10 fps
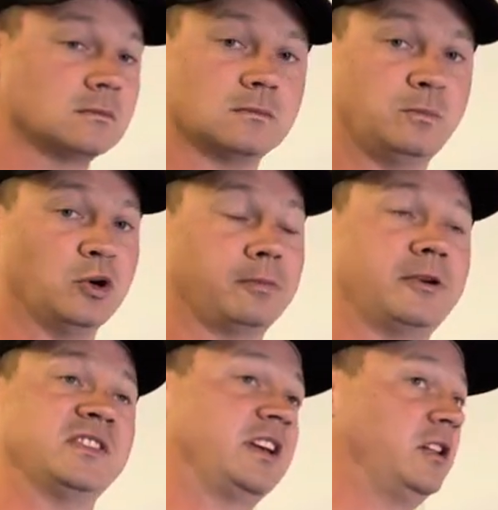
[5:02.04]
board
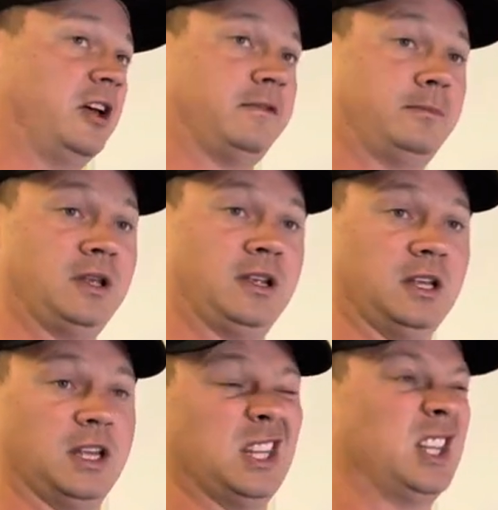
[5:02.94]
press, I love
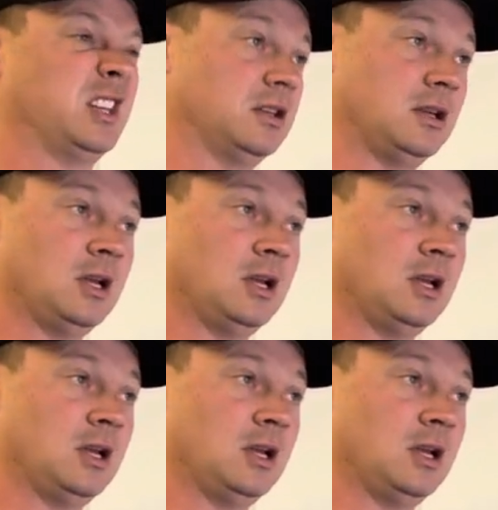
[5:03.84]
being in the